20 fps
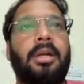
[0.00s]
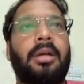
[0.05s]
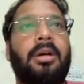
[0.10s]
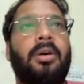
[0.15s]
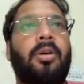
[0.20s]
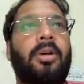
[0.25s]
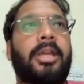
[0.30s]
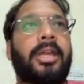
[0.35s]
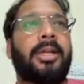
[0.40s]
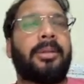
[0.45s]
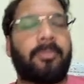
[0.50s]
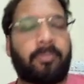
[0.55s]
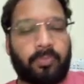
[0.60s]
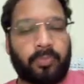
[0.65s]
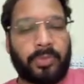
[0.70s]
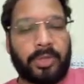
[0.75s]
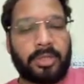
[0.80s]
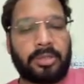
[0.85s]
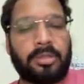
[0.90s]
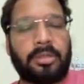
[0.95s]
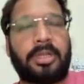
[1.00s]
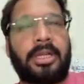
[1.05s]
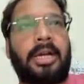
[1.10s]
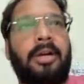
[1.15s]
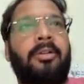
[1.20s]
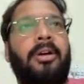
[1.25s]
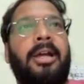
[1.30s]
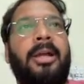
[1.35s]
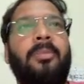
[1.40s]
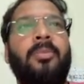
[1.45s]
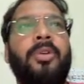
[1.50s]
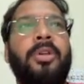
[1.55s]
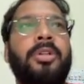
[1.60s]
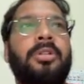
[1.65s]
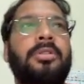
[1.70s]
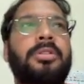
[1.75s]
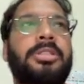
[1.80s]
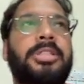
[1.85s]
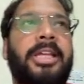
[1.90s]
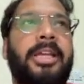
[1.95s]
Okay, so now I'm going
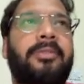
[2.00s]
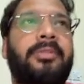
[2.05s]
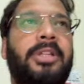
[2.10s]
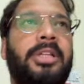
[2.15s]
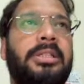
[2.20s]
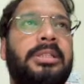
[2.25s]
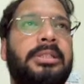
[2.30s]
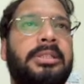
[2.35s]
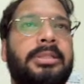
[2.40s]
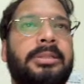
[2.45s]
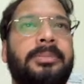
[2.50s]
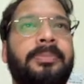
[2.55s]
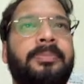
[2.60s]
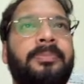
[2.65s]
to save this,